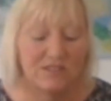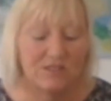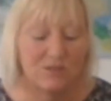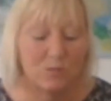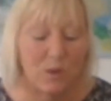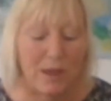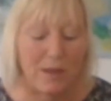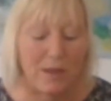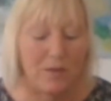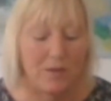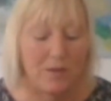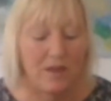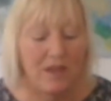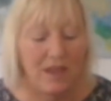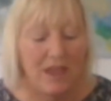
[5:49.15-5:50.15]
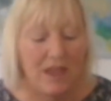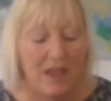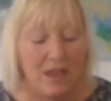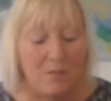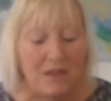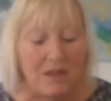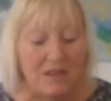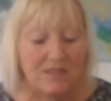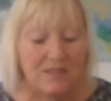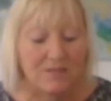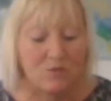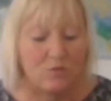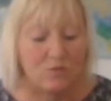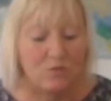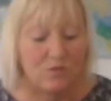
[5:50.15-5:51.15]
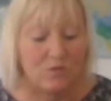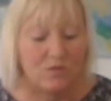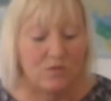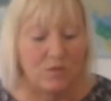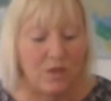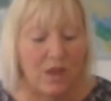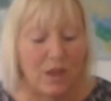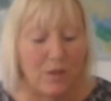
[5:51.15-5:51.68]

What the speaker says: as well, because of course